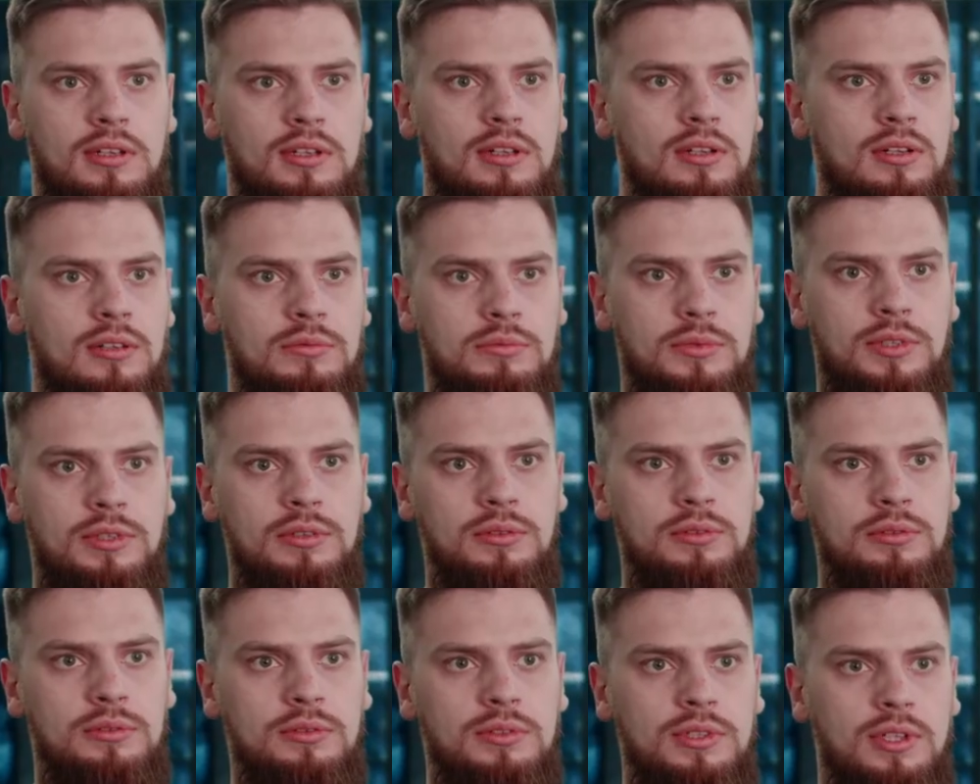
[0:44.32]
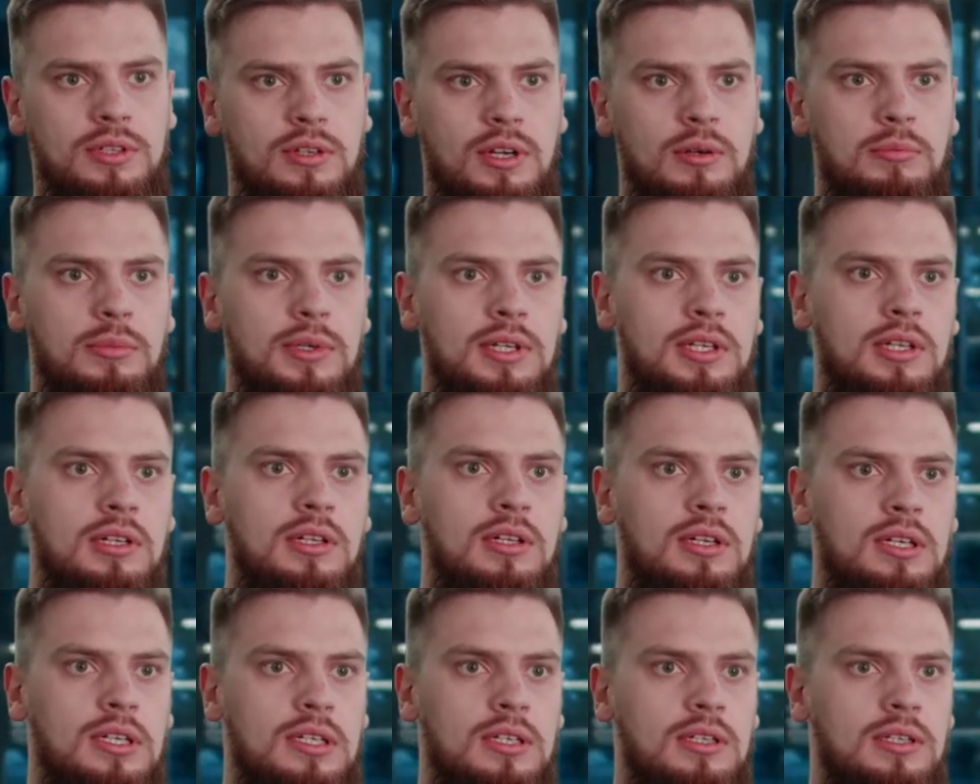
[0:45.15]
come to your company
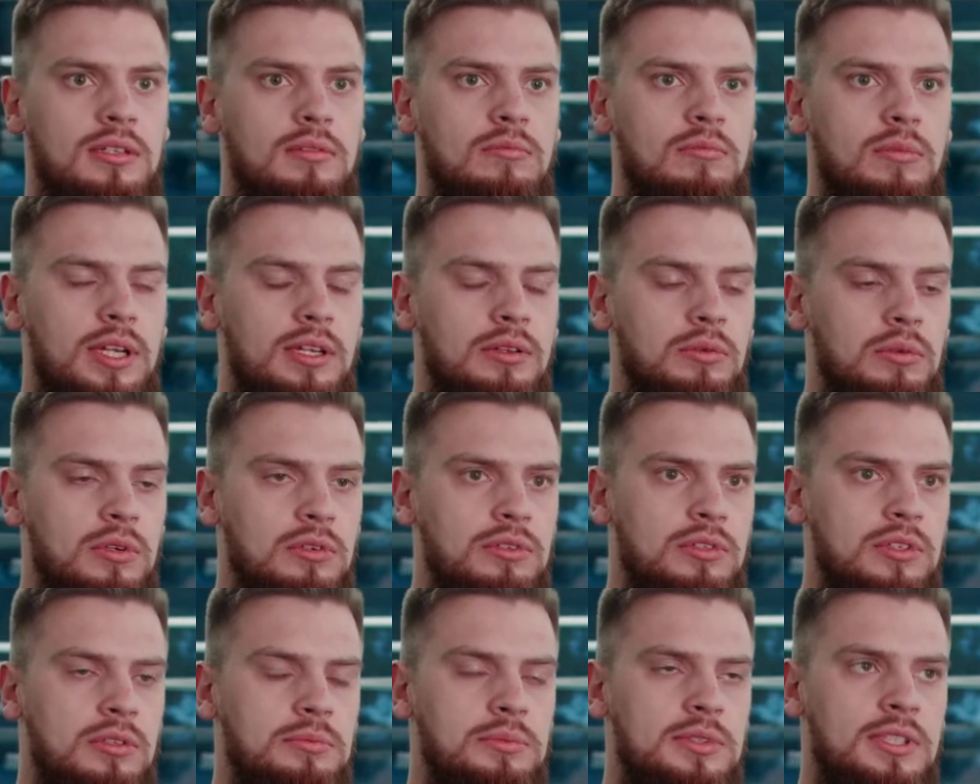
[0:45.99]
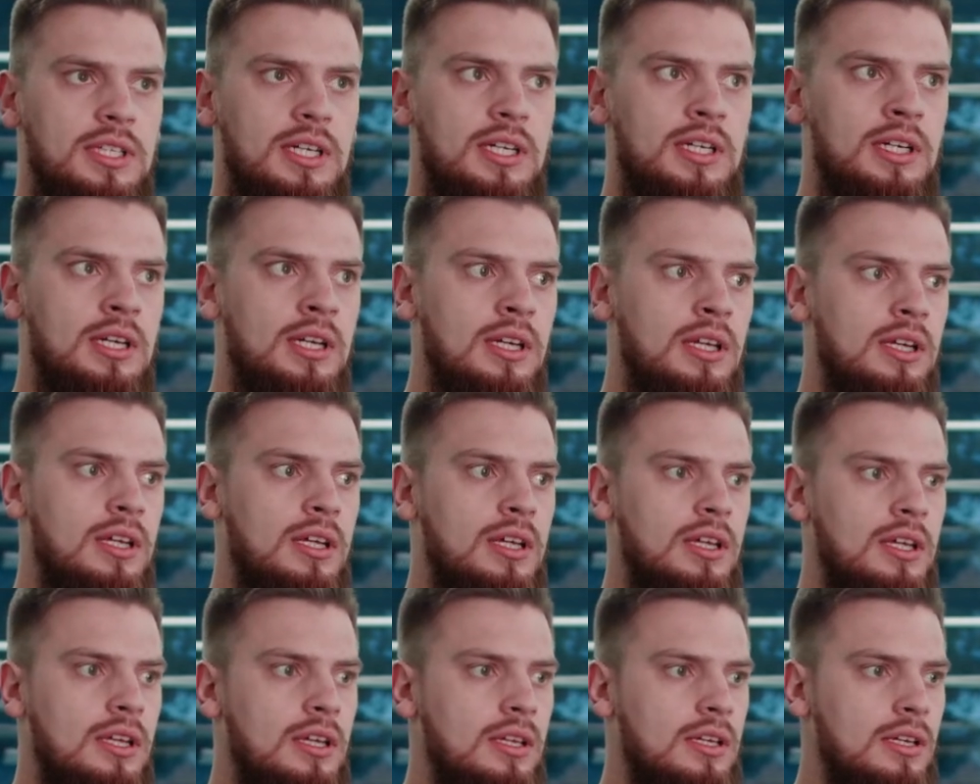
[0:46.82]
and make workshops there.
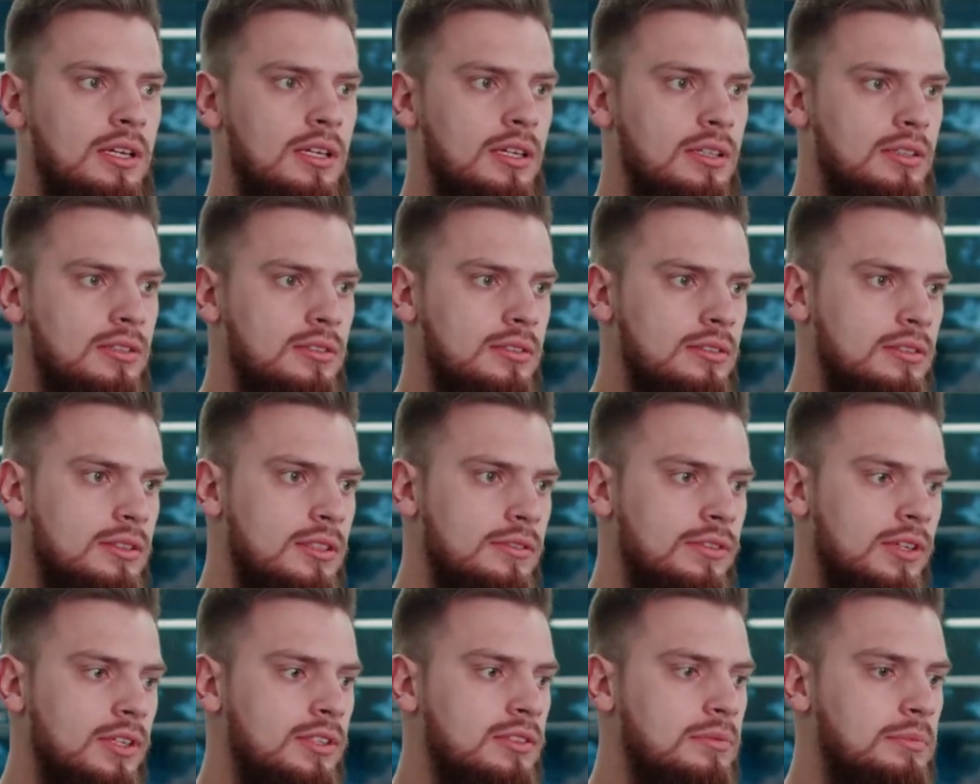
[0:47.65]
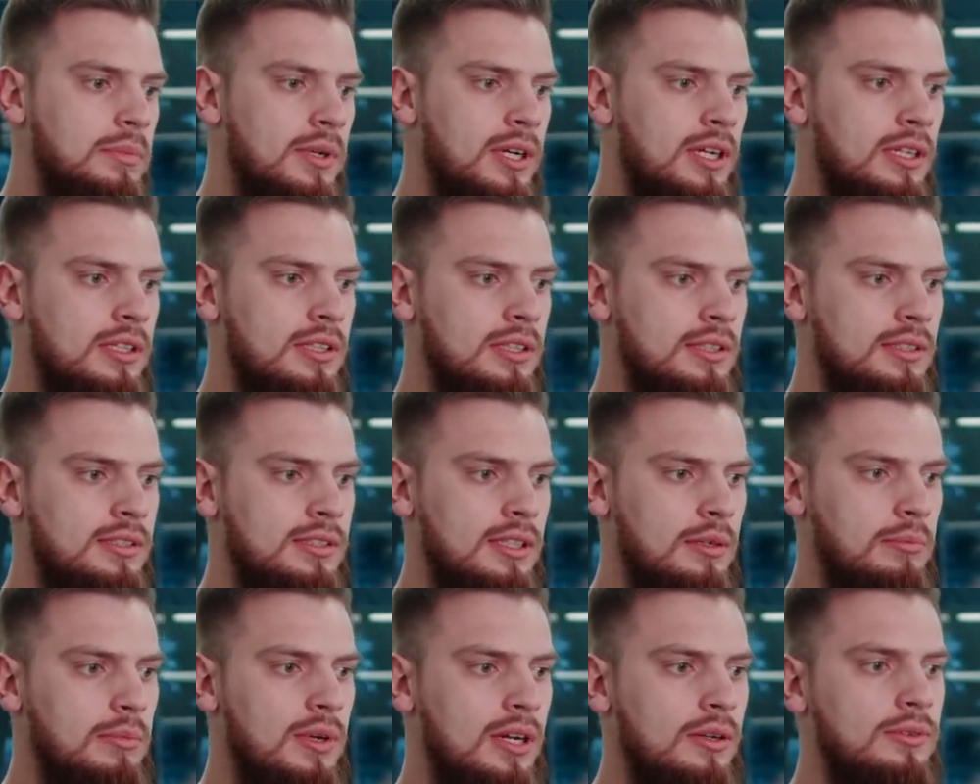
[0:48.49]
The first part is
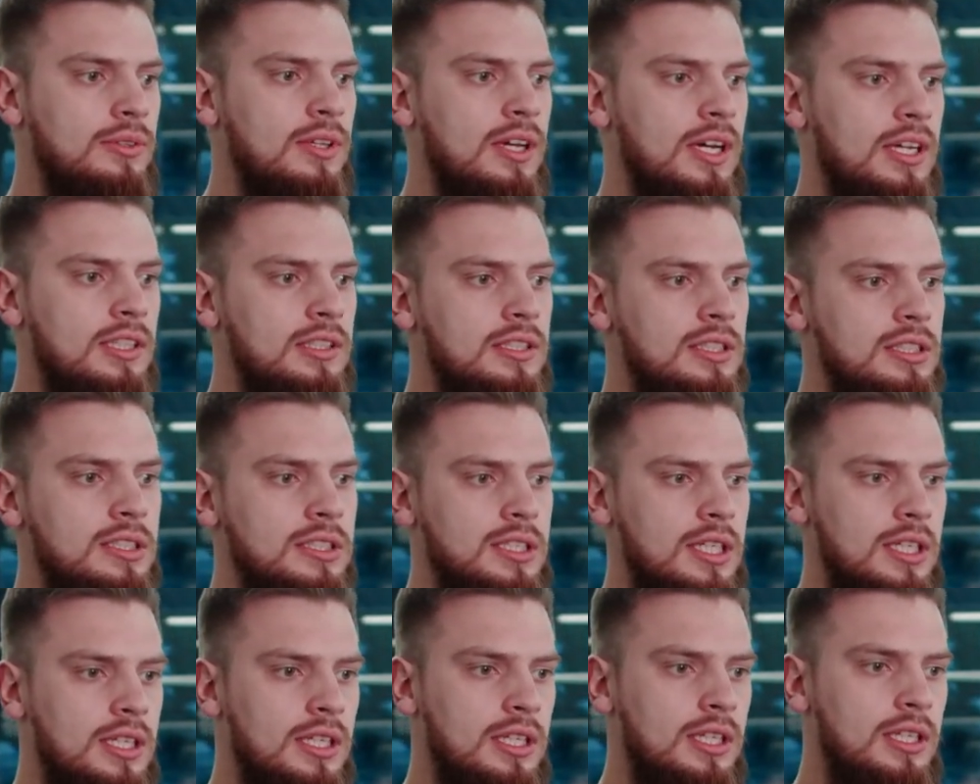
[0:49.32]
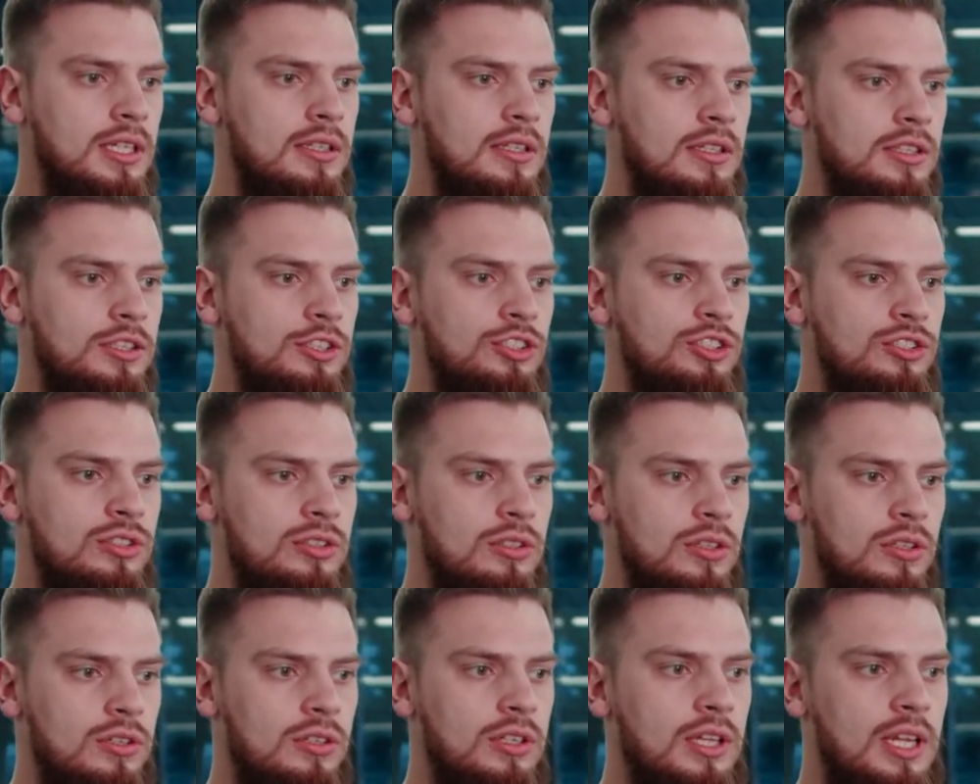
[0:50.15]
about understanding
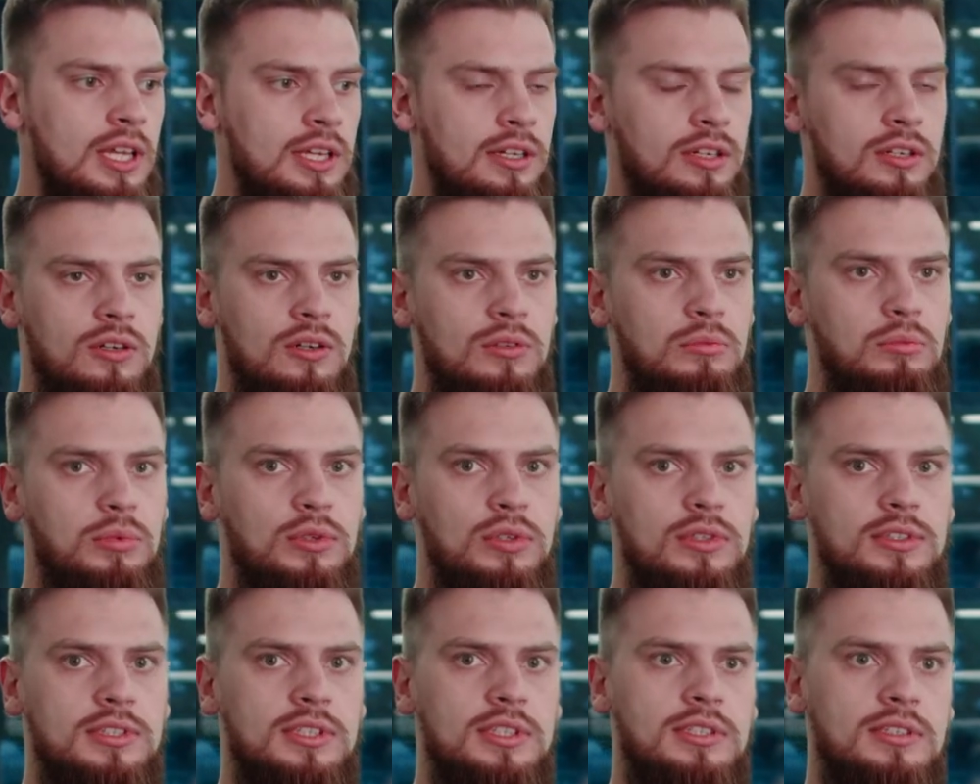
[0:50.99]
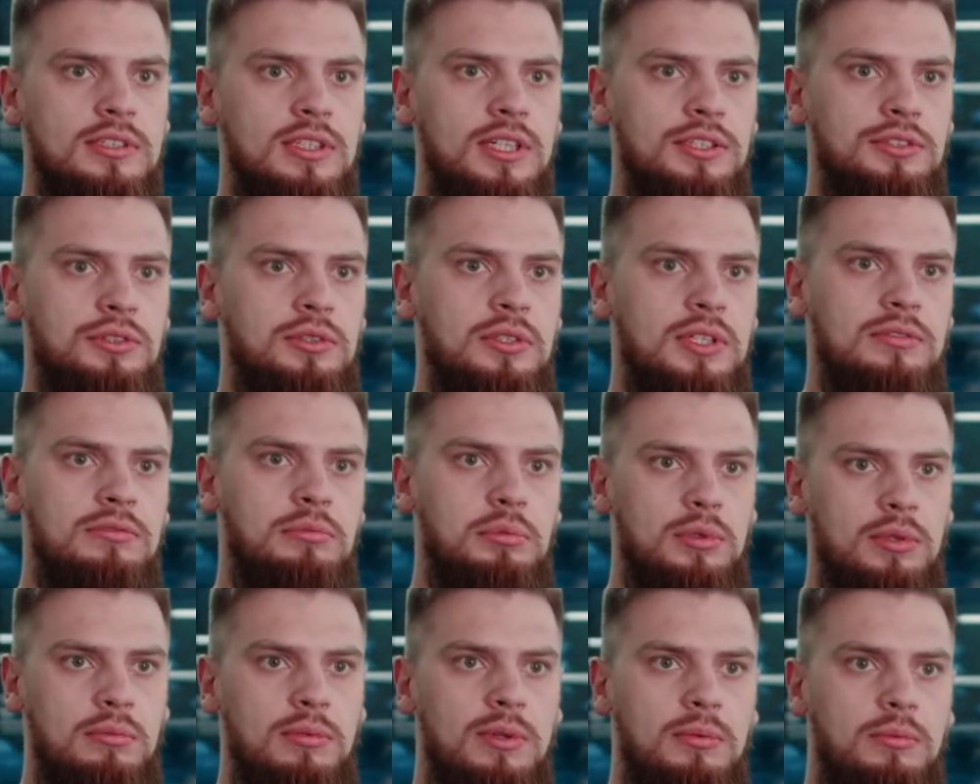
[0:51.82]
your whole process that you have
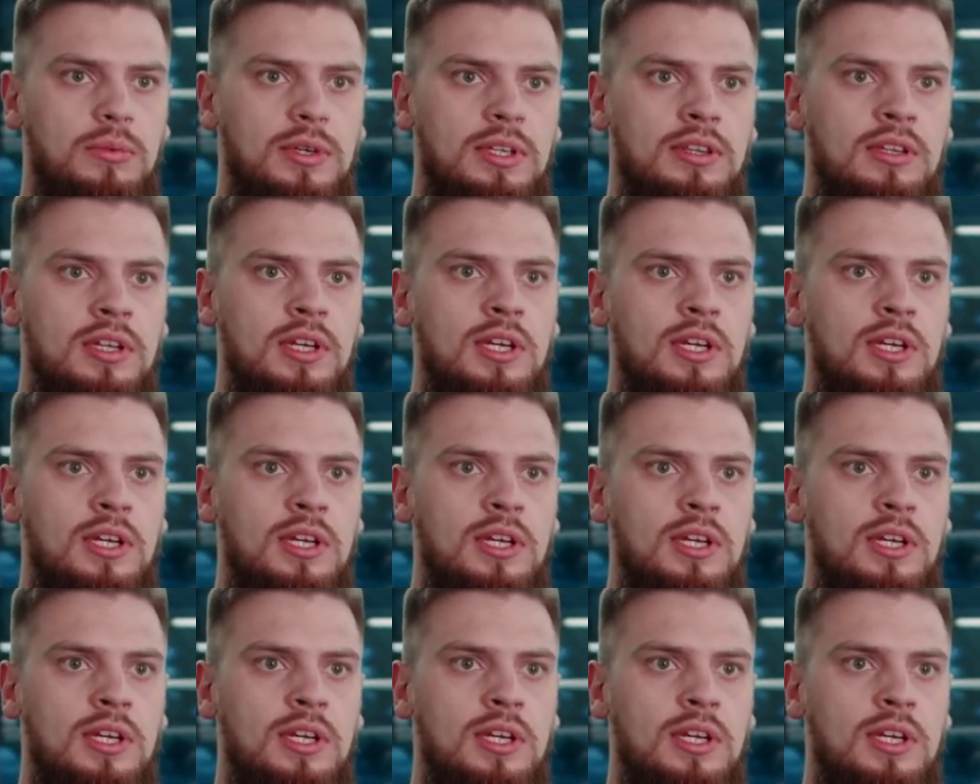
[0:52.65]
problem with.